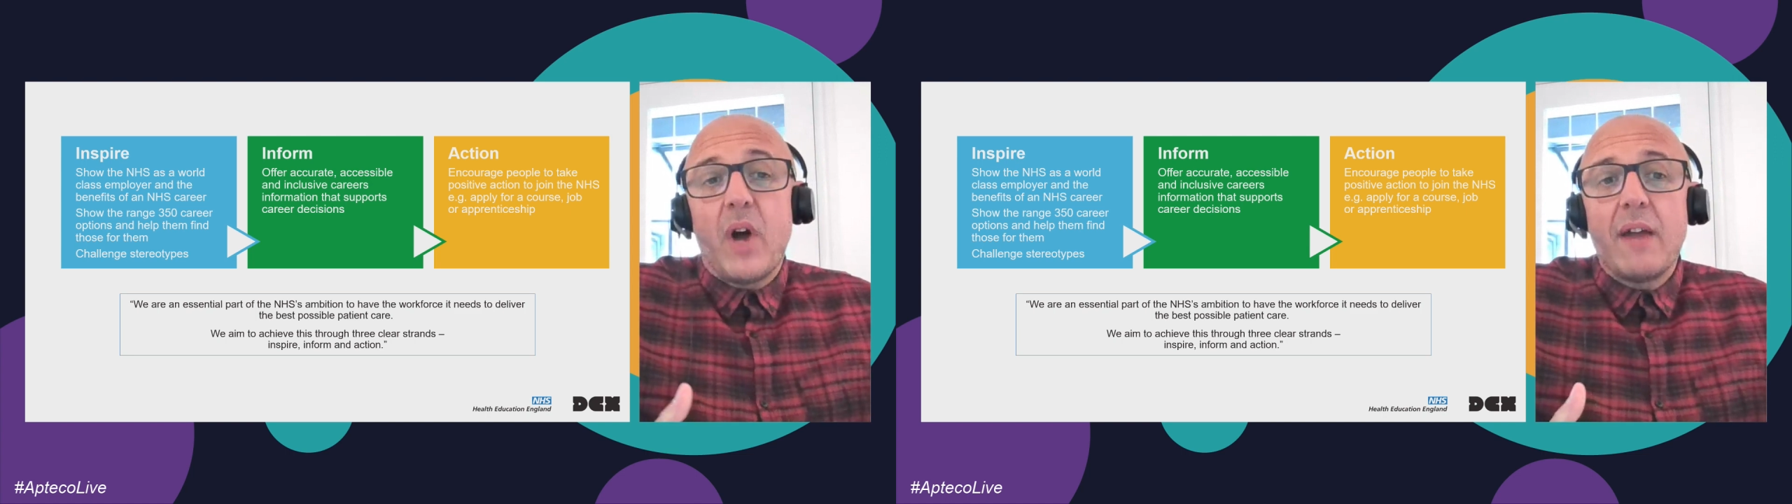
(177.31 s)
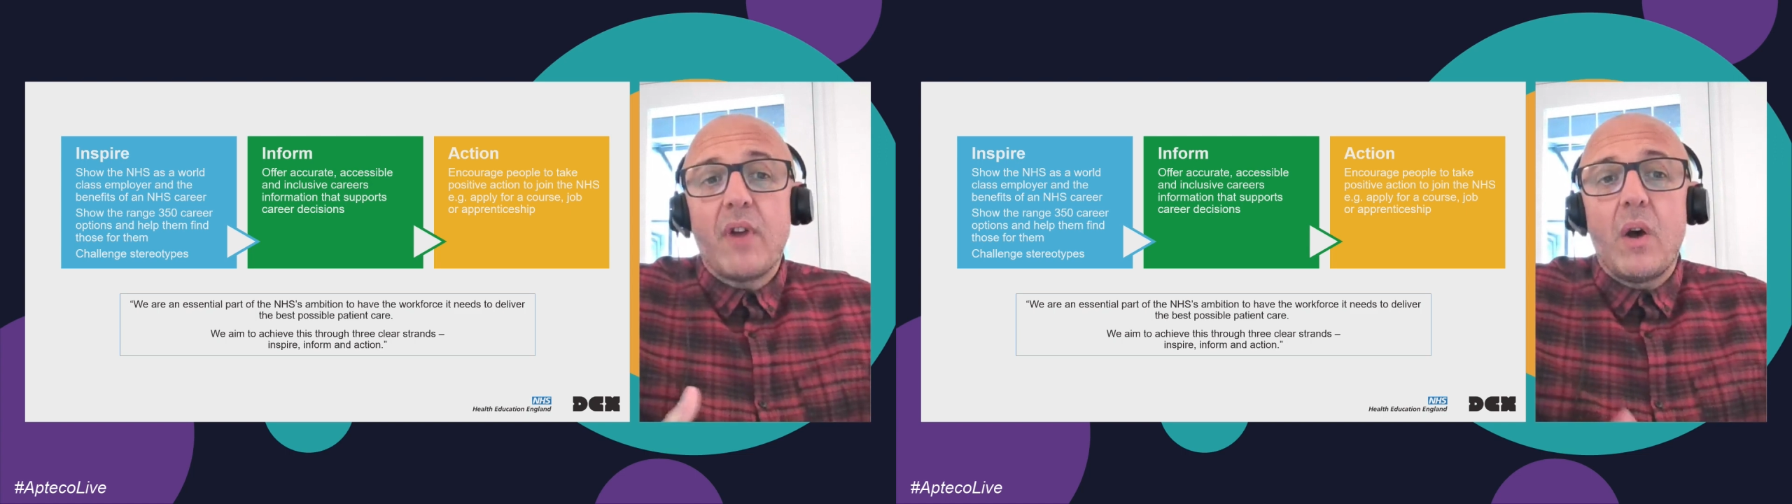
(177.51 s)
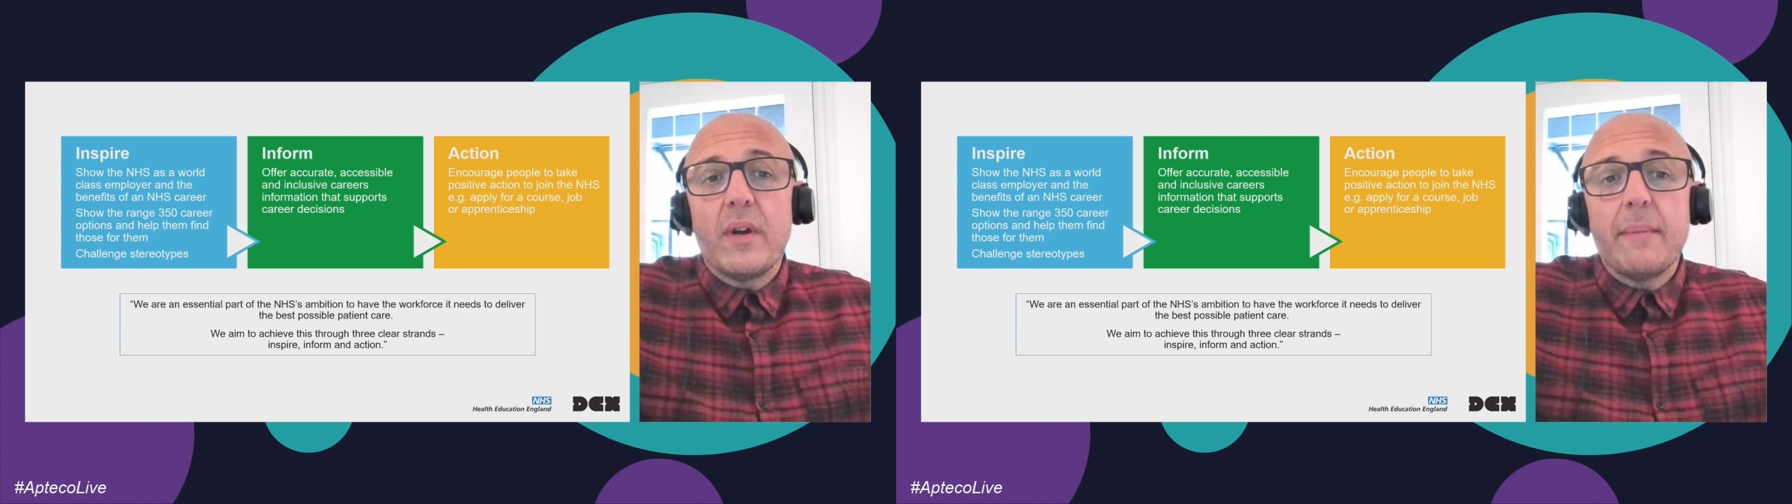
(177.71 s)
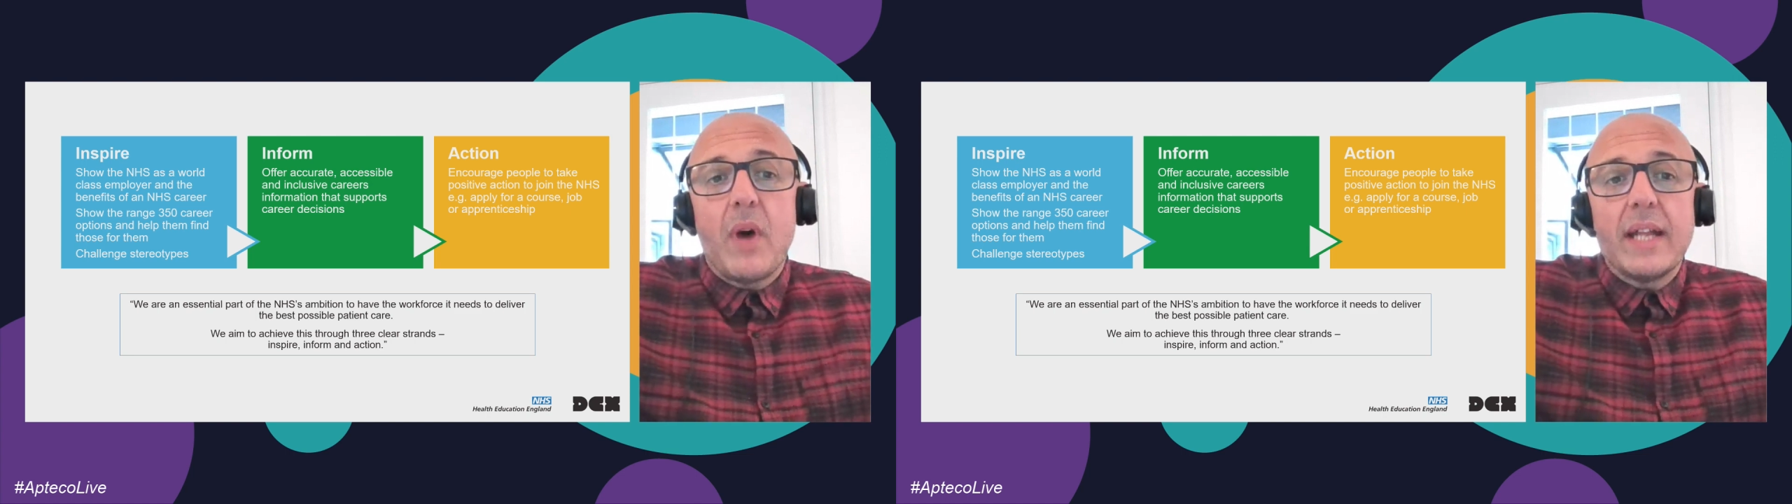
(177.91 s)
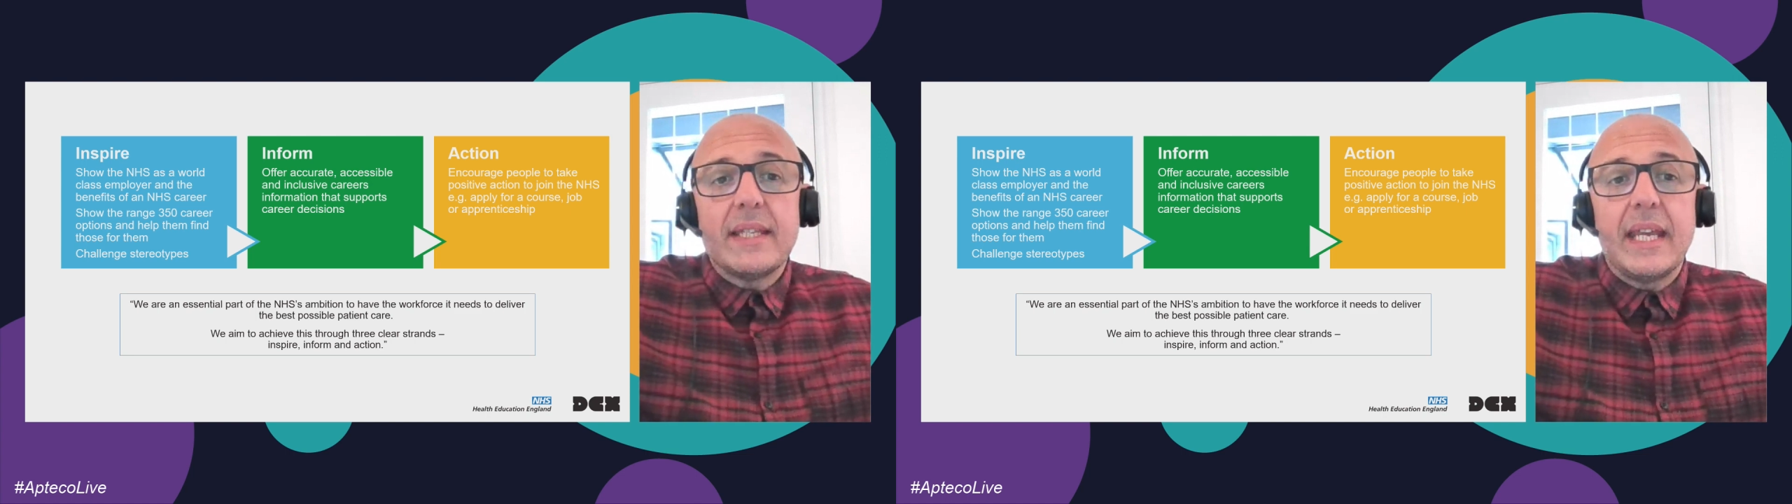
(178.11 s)
role and in
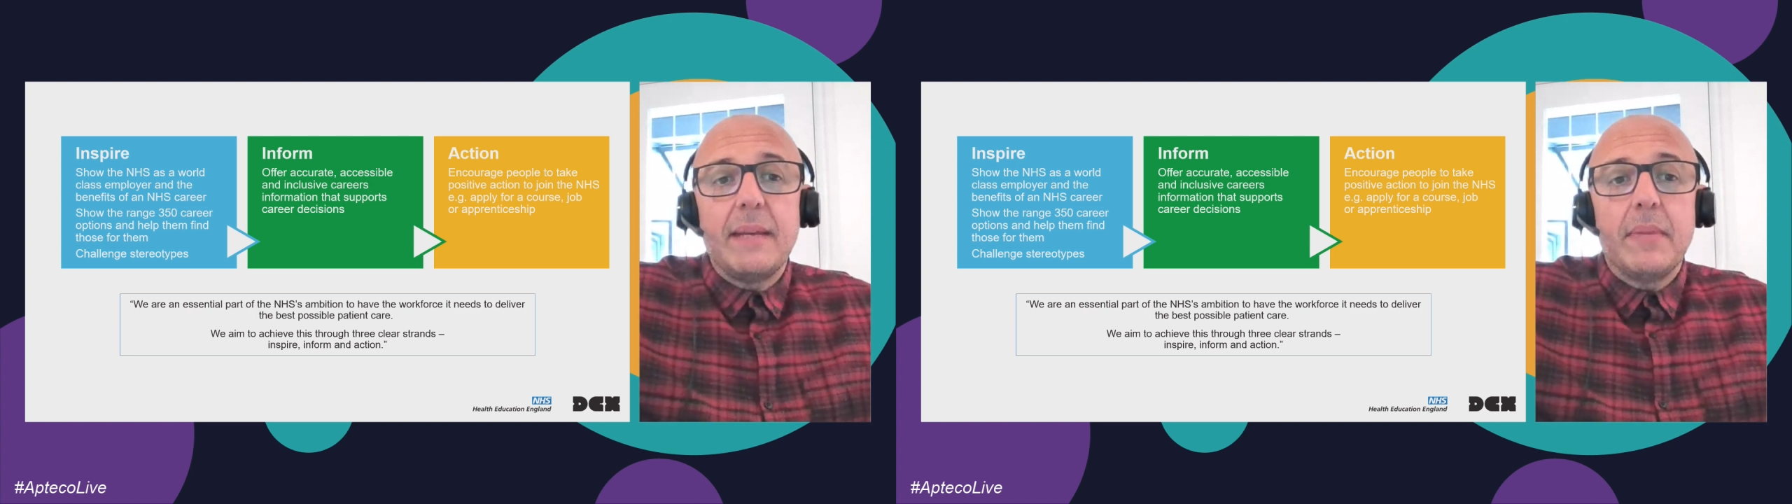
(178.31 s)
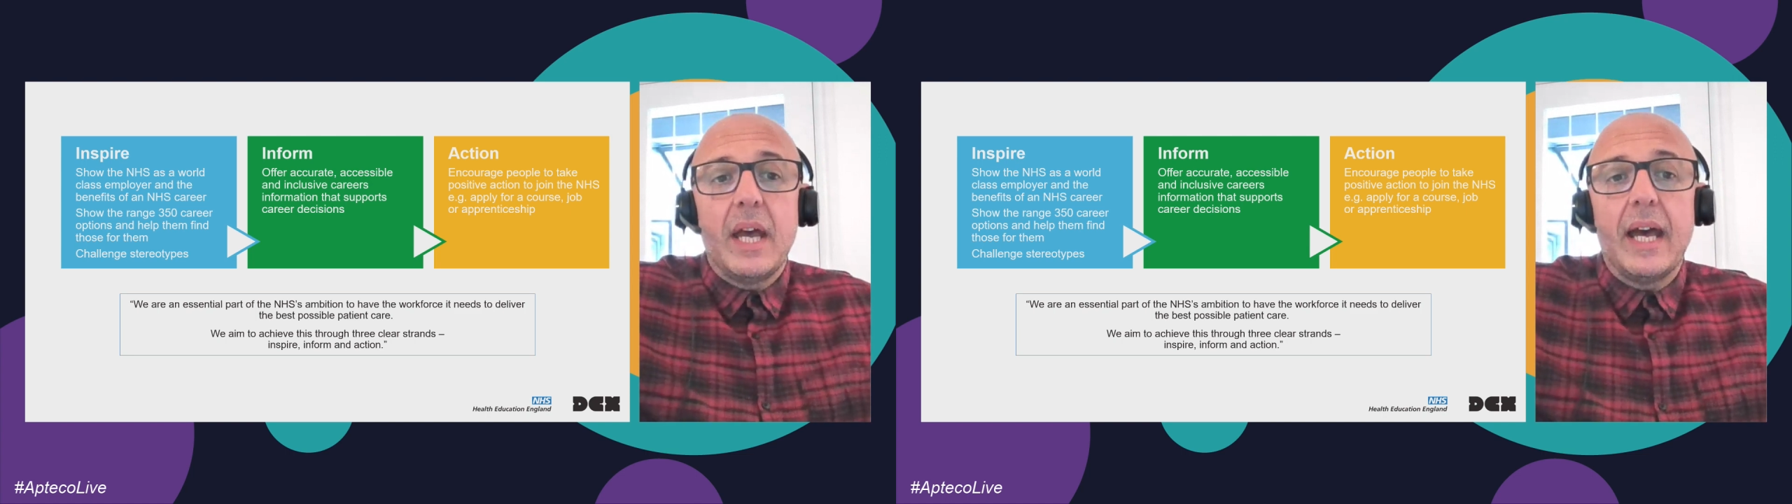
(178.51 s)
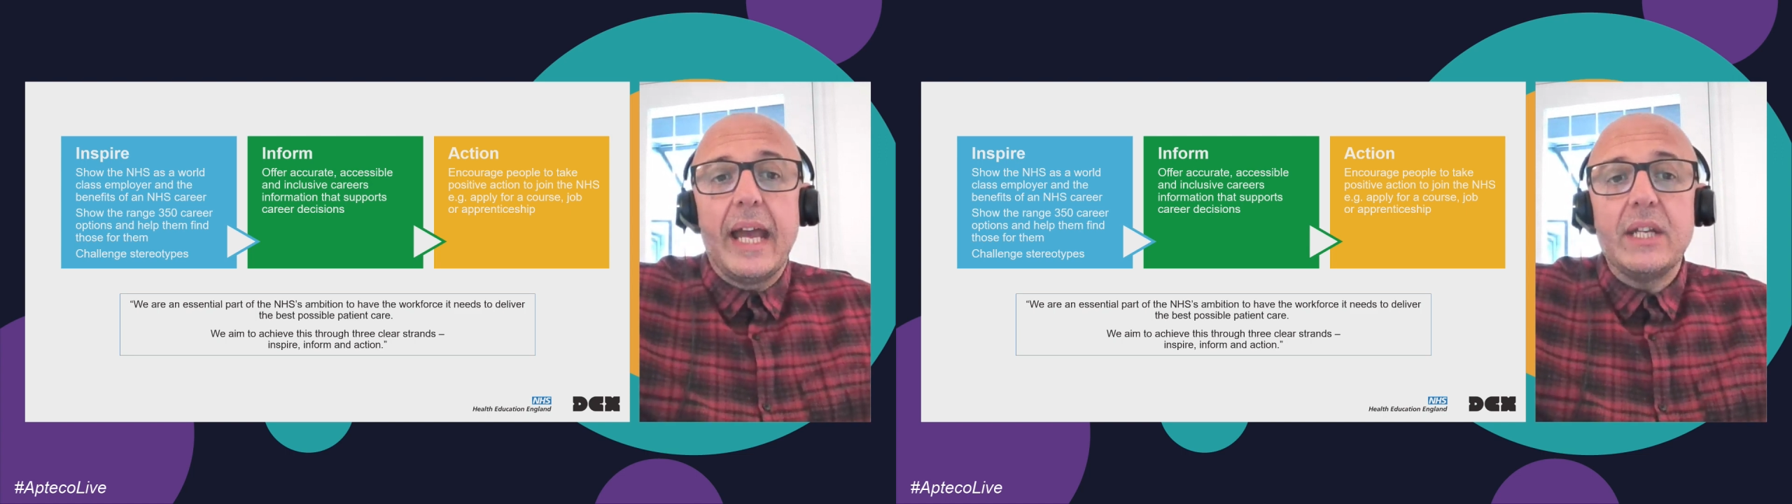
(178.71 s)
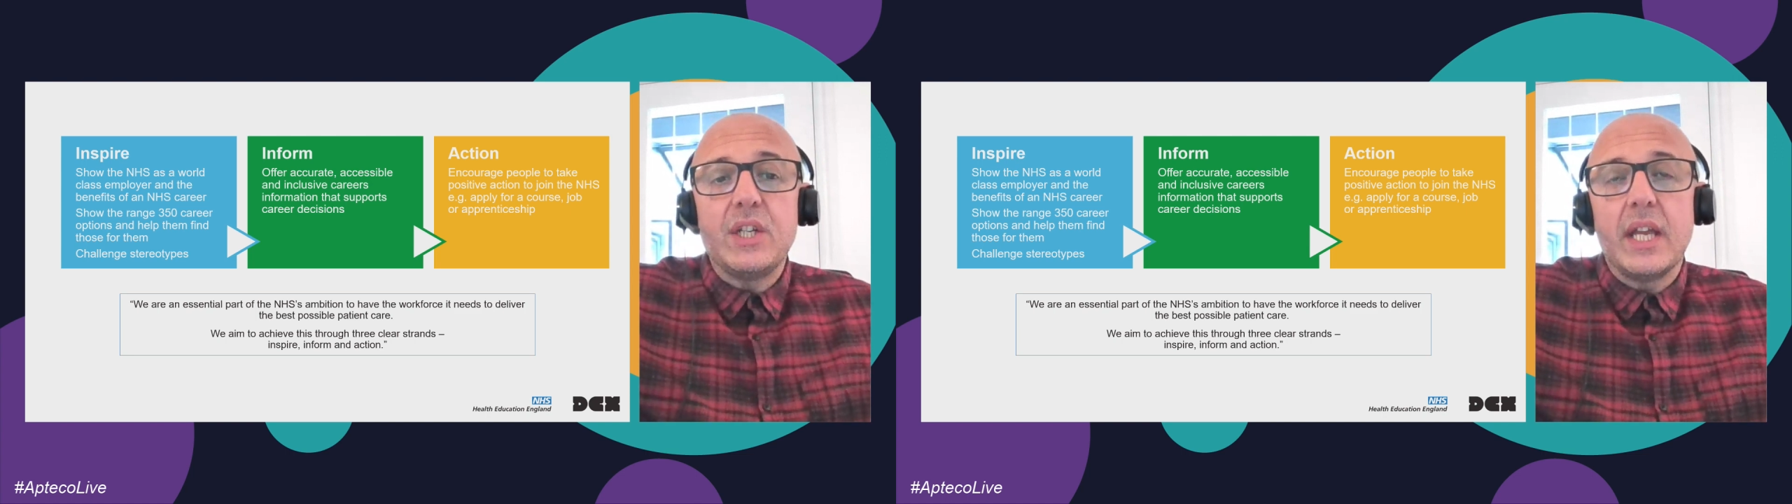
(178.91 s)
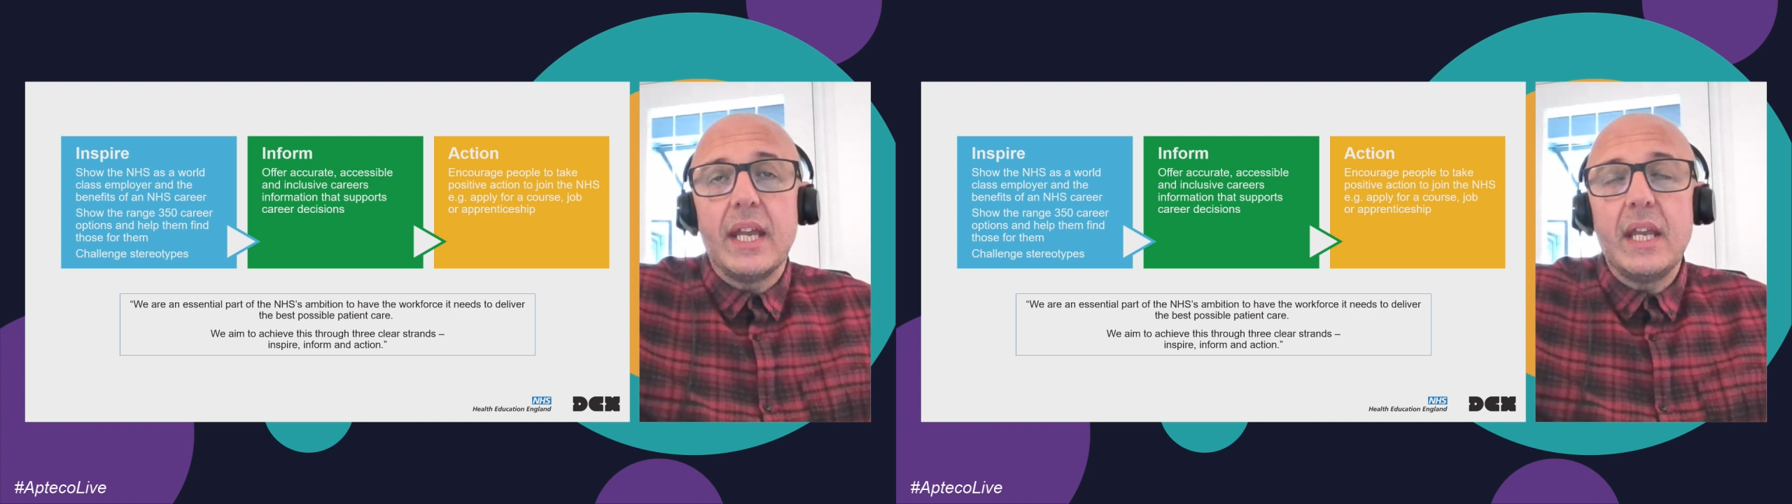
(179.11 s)
my team at
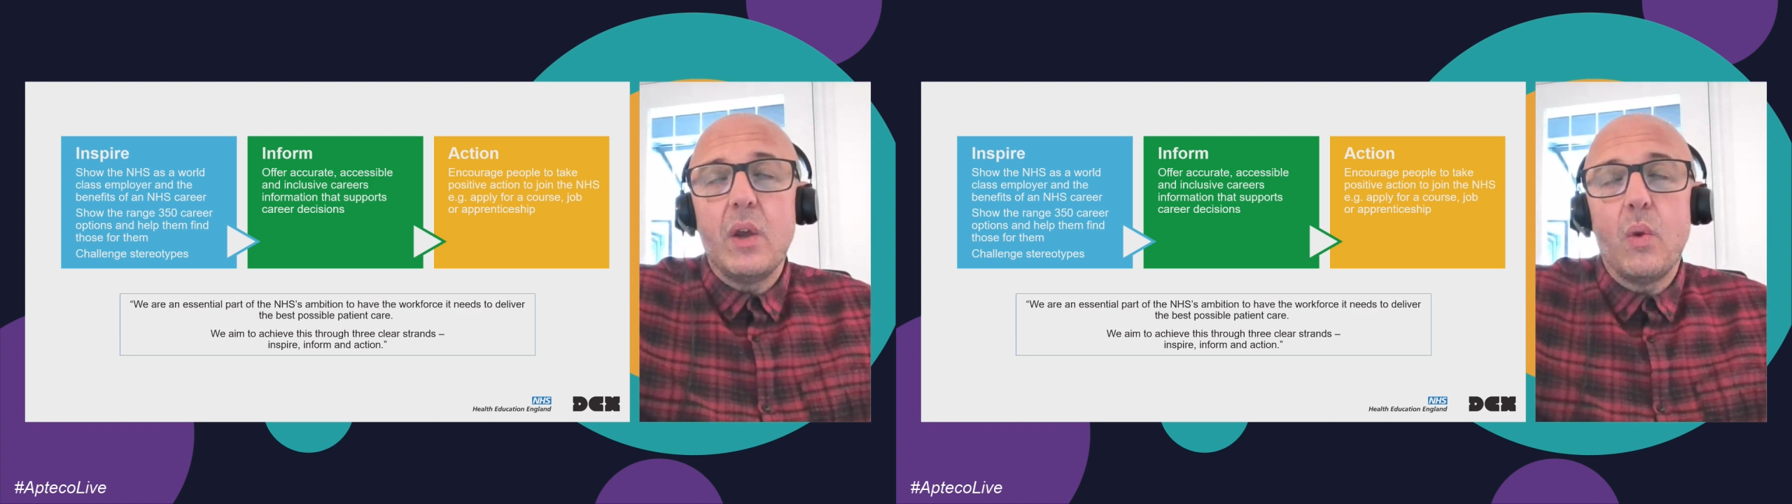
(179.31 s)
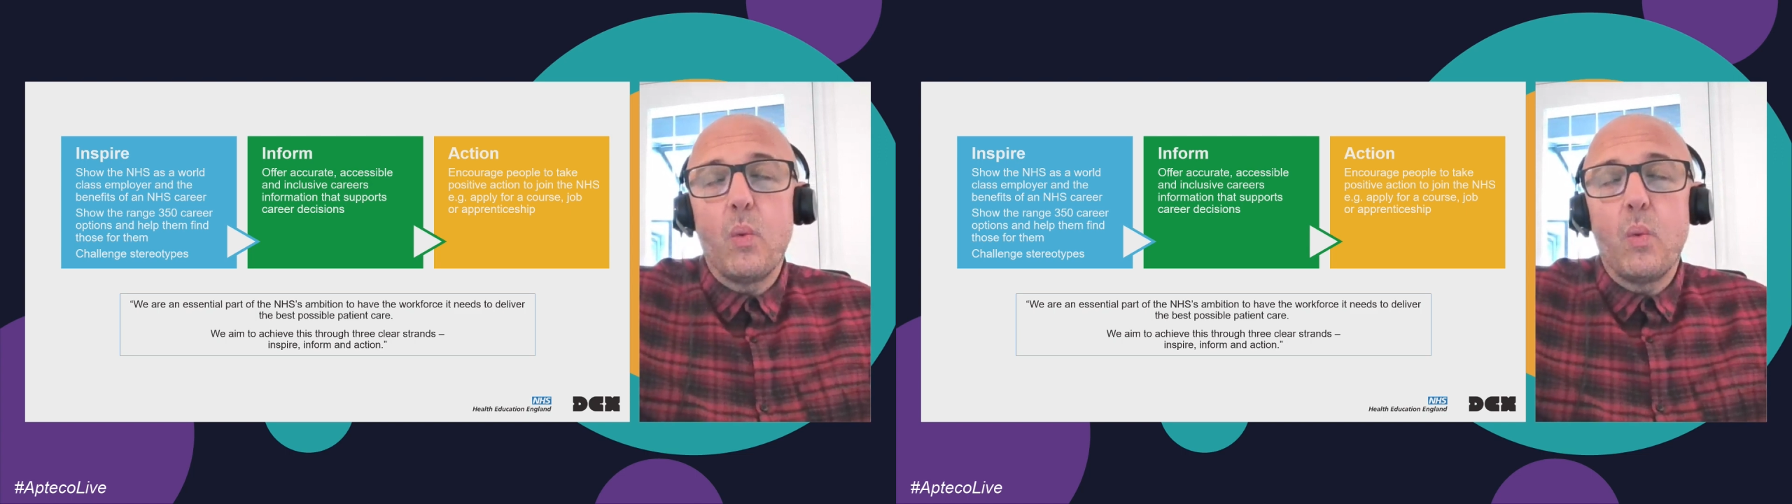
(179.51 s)
HEE,